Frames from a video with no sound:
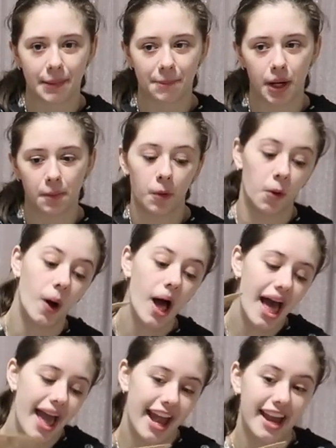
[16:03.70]
and purple.
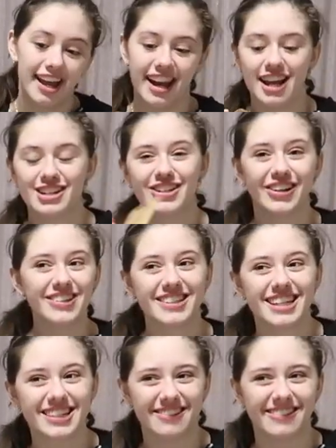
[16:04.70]
And I chose
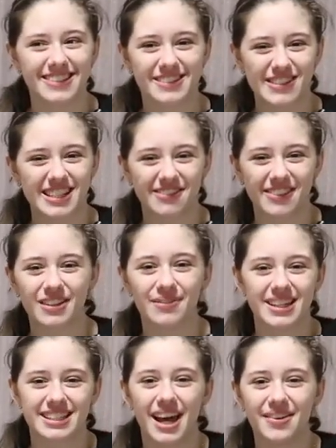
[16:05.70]
this one specifically
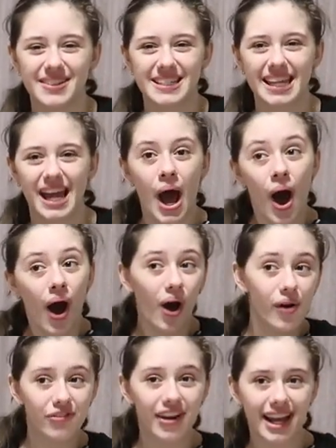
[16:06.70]
because I was like,
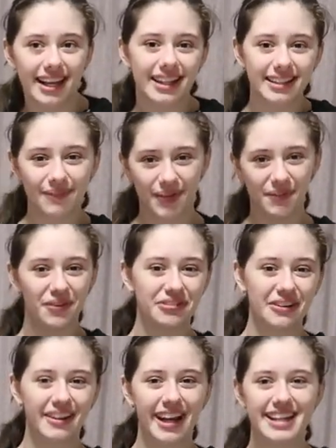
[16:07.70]
oh, if I get like the purple
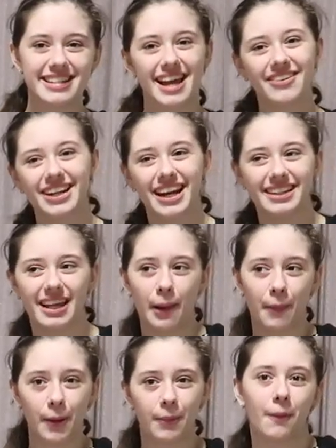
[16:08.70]
phone case, I would get like
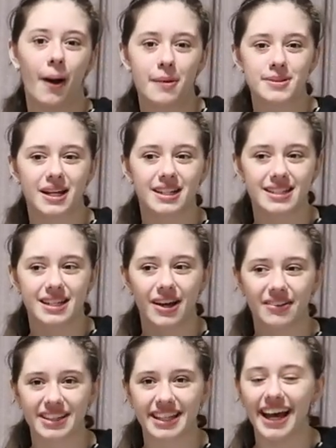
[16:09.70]
a purple pop socket to
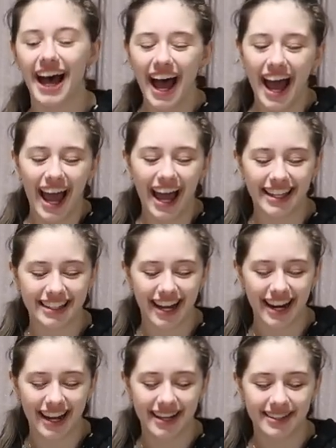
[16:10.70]
go with it. And
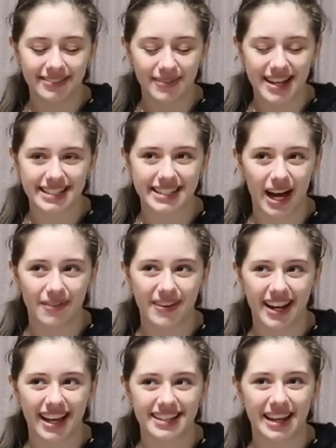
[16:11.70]
then I messed up
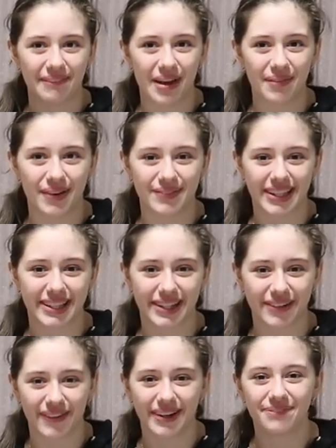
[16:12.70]
and I sent my mom the
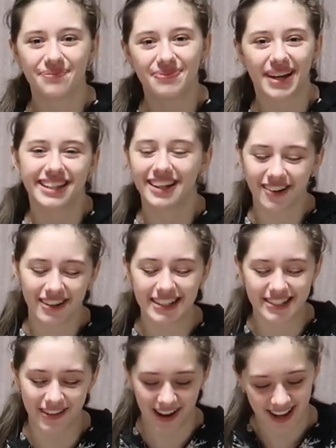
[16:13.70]
clear one. But you know what?
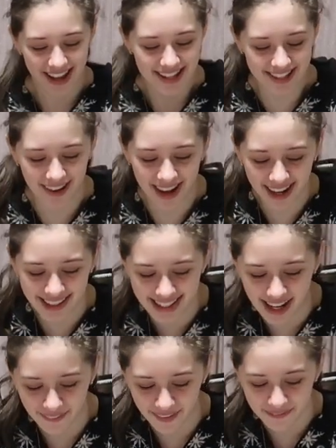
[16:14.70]
It's fine. So I got
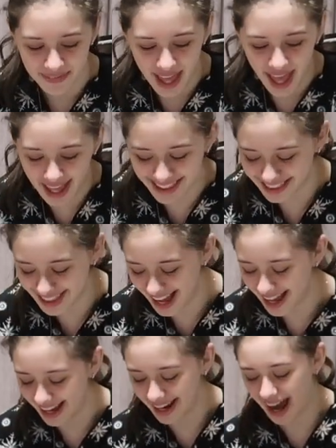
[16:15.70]
that one. And
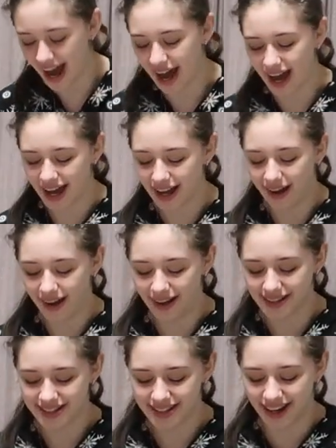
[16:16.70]
then I
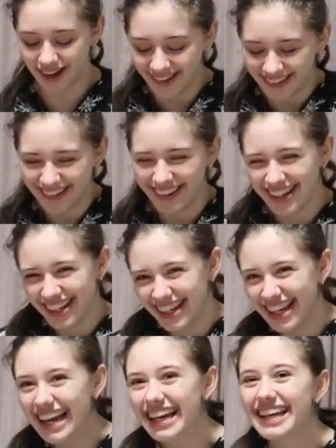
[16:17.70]
also,
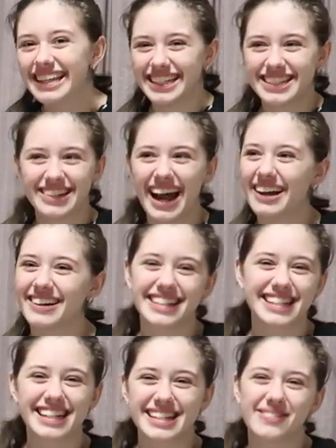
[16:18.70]
this is what I
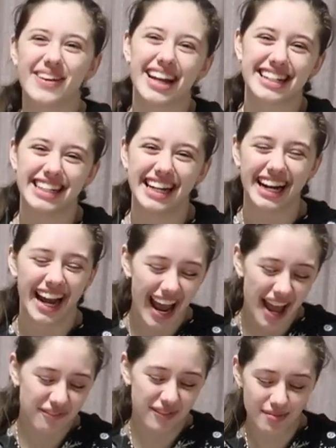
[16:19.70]
wasn't expecting.
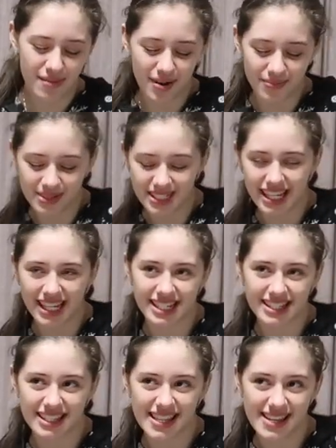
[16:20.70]
My mom was like,
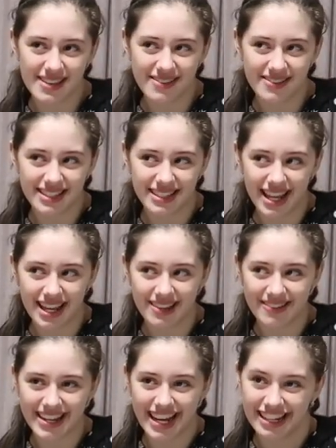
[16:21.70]
it's so that you say,
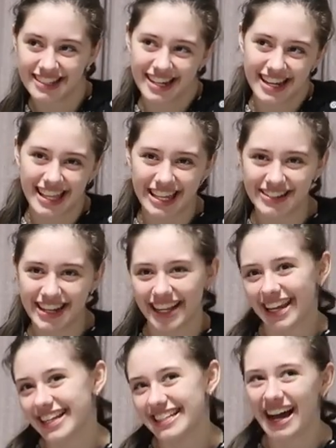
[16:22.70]
you can't say that you
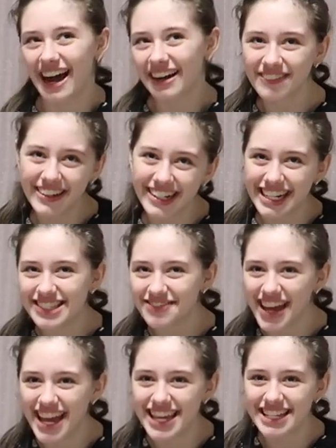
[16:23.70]
didn't get a dog for
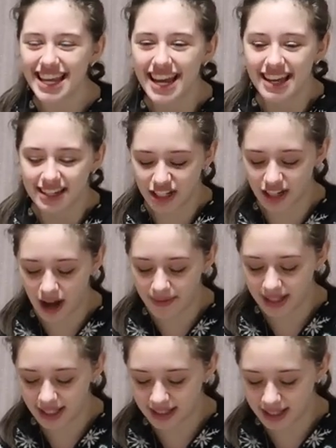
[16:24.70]
Christmas. She got
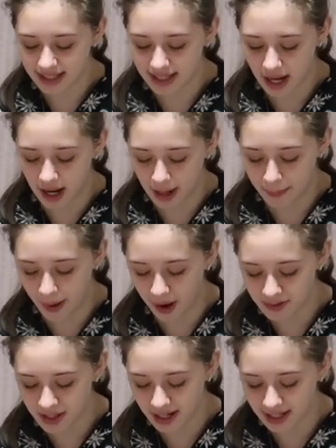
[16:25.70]
me like this
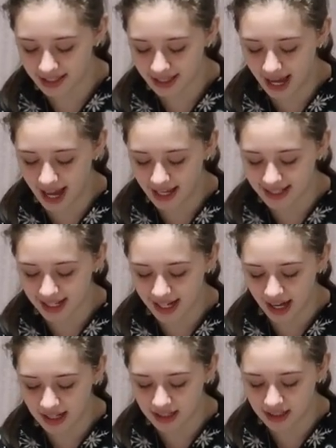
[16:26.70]
pop socket that has
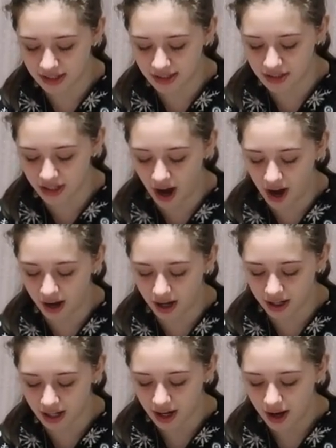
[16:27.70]
like a
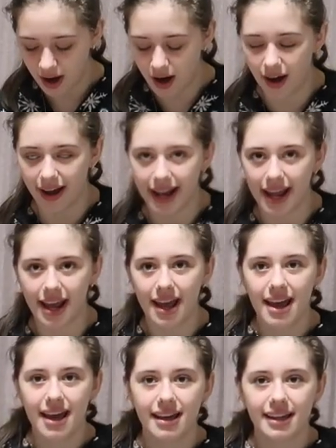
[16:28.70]
dog on it
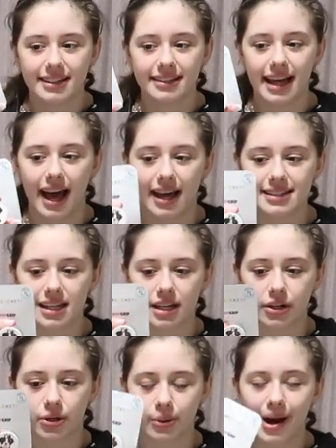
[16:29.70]
that has like
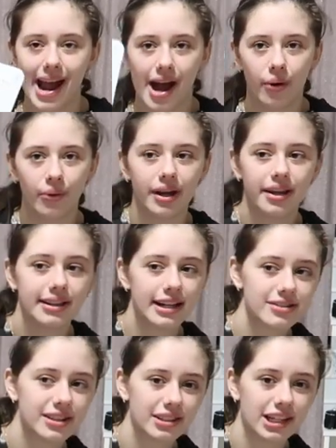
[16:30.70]
a crown.
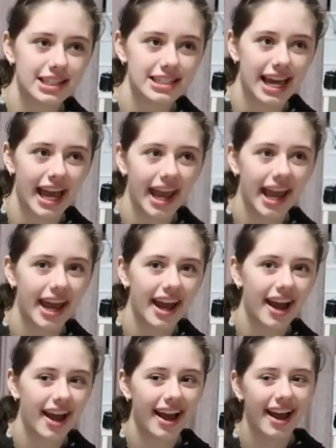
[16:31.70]
That's what it looks like.
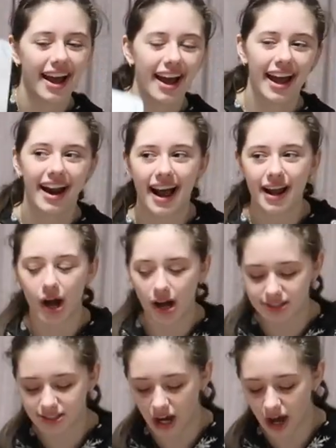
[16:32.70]
And I
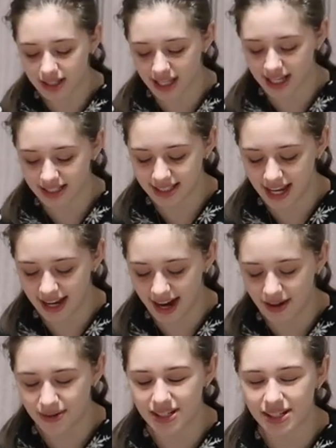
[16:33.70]
saw this and
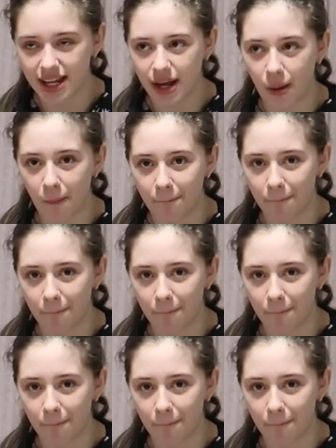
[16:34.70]
I was like,